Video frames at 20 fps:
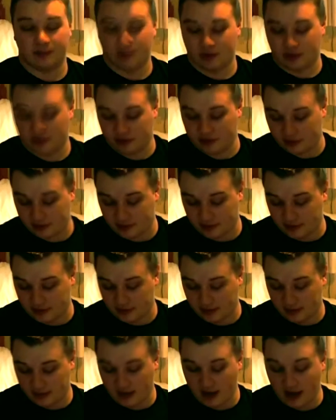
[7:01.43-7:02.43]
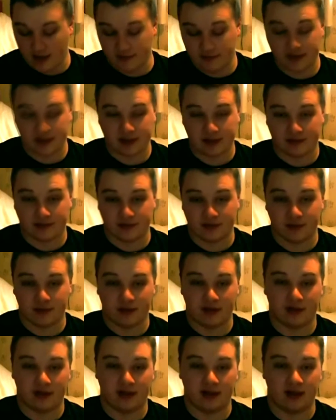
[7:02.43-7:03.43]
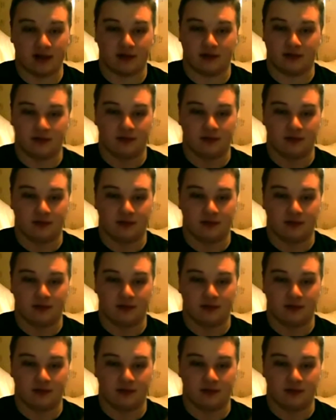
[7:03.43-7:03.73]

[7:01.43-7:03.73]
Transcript: of more other stuff as well, like